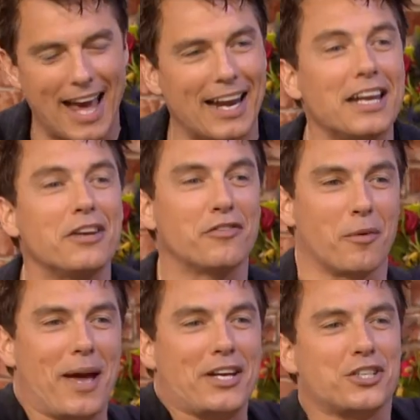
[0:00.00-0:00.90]
had any
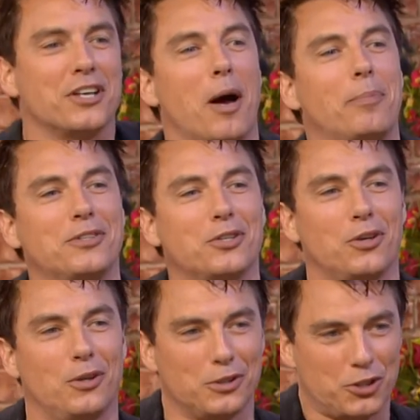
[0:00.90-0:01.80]
information up
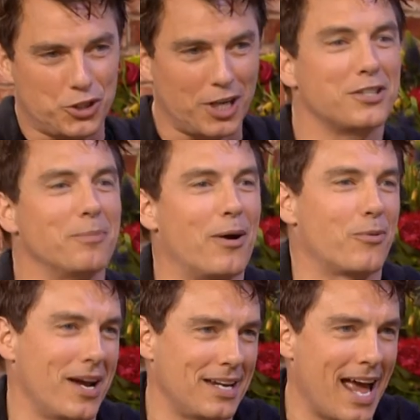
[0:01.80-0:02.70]
until just about
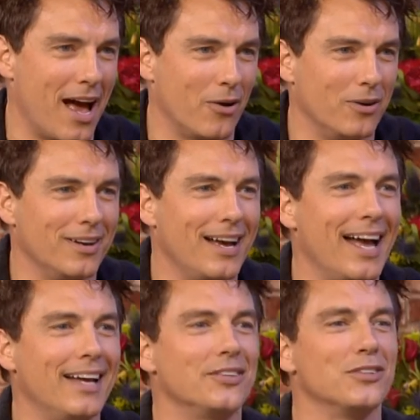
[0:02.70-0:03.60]
right now,
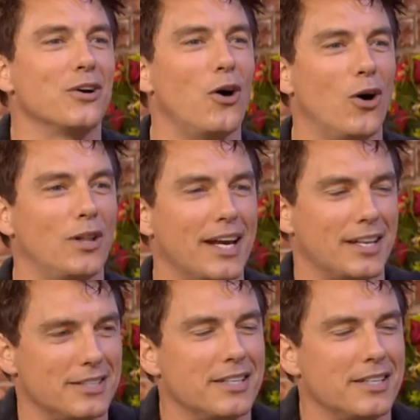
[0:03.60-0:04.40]
and all I can